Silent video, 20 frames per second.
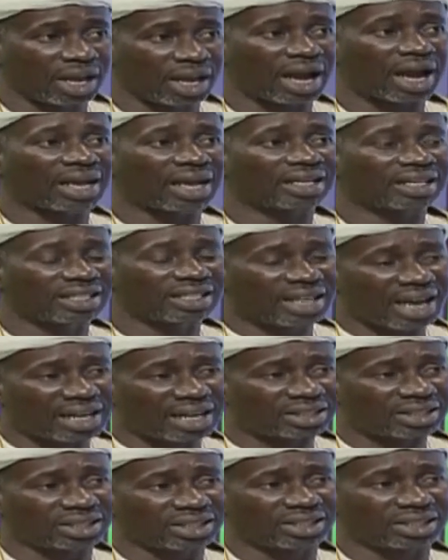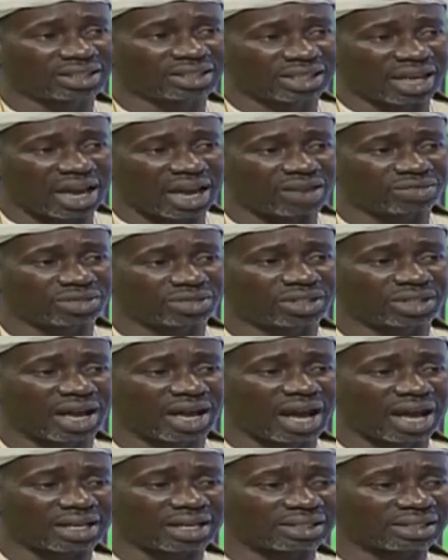And that serves
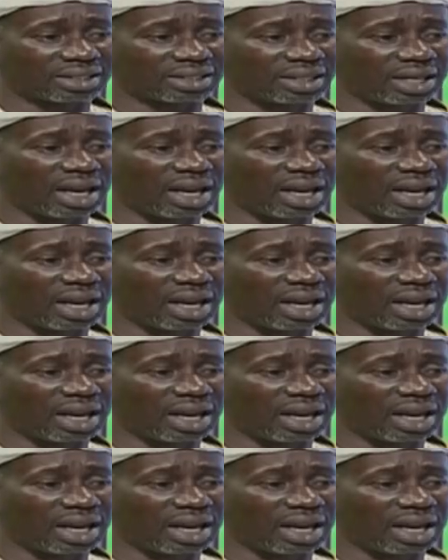as,